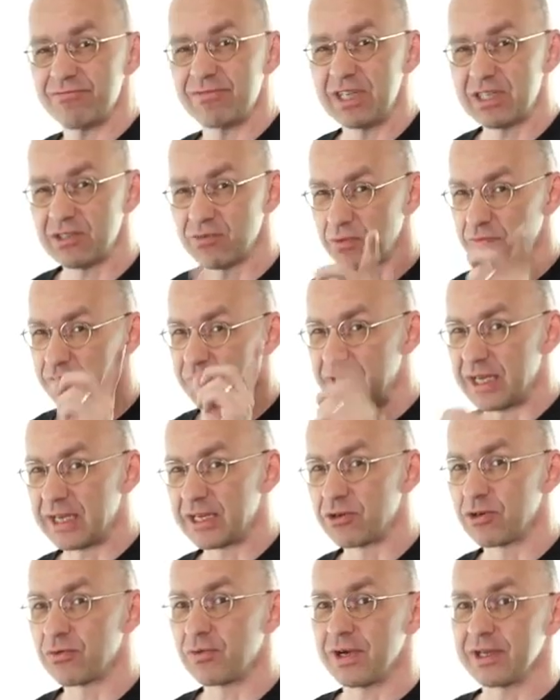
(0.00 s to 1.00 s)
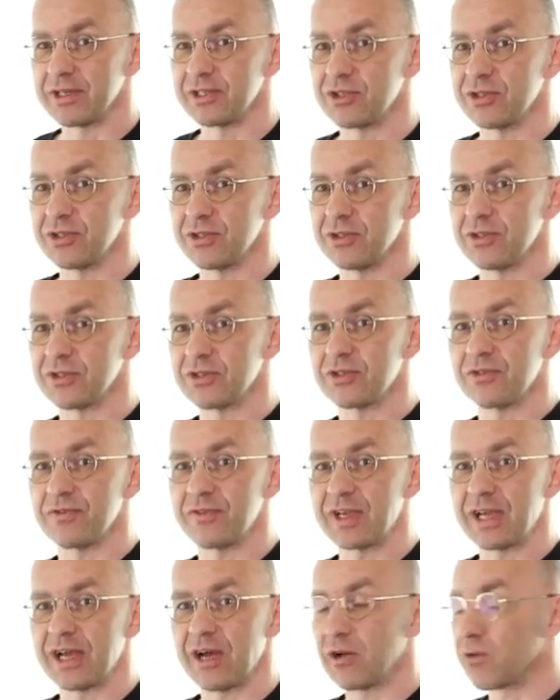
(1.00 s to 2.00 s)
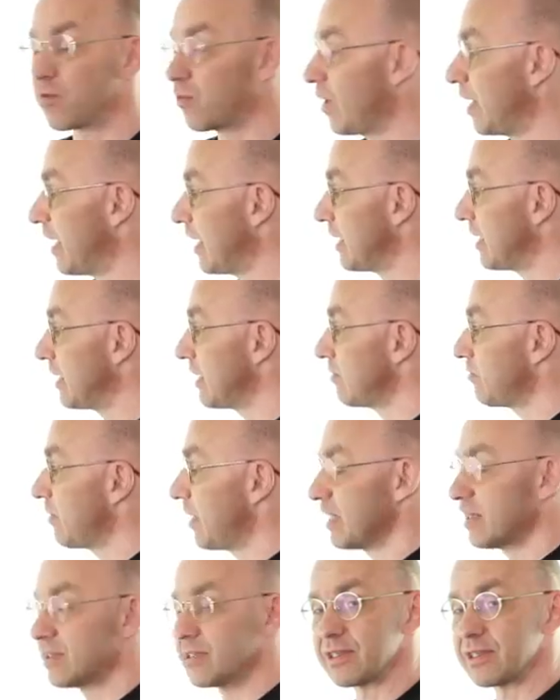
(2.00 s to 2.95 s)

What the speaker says: this would be a good one to figure out why